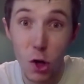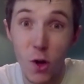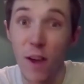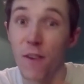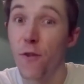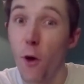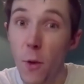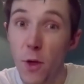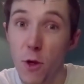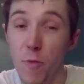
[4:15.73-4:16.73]
looking
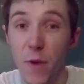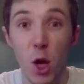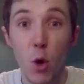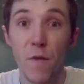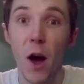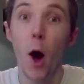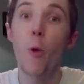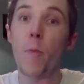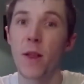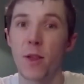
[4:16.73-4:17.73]
forward to something you have a
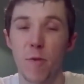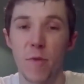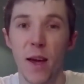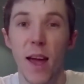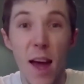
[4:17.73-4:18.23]
hope in something